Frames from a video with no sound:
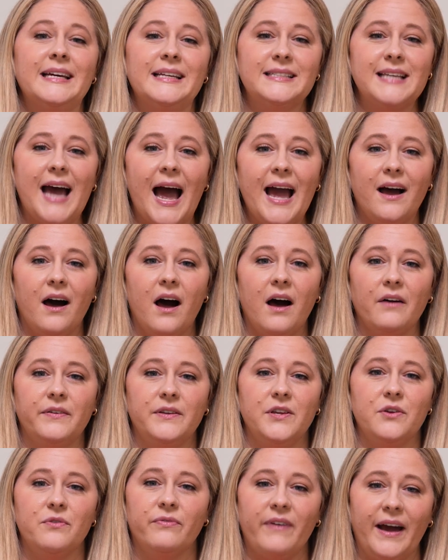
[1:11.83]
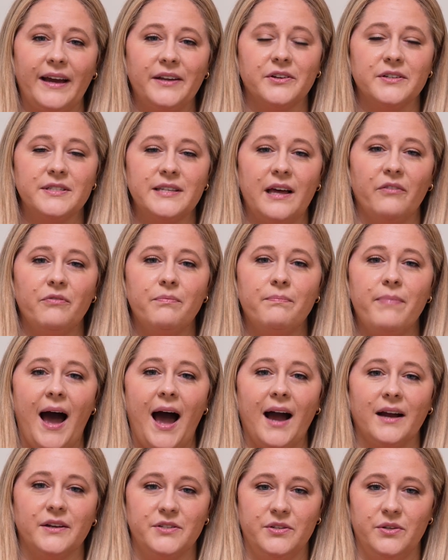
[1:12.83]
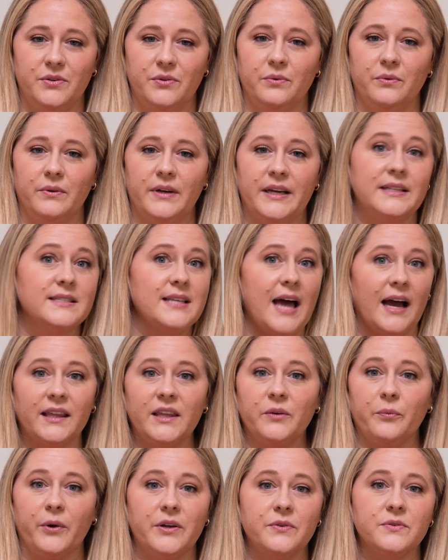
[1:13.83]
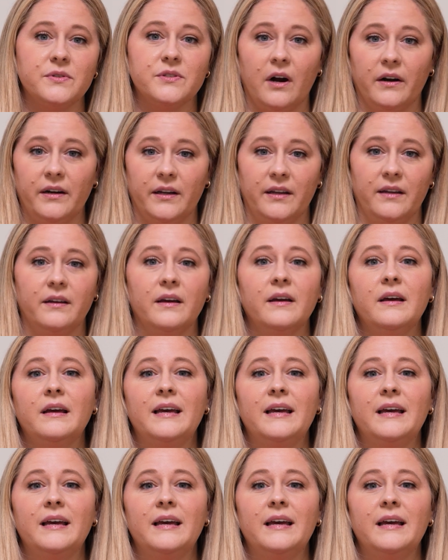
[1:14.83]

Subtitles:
die off and you find yourself back to exactly where you started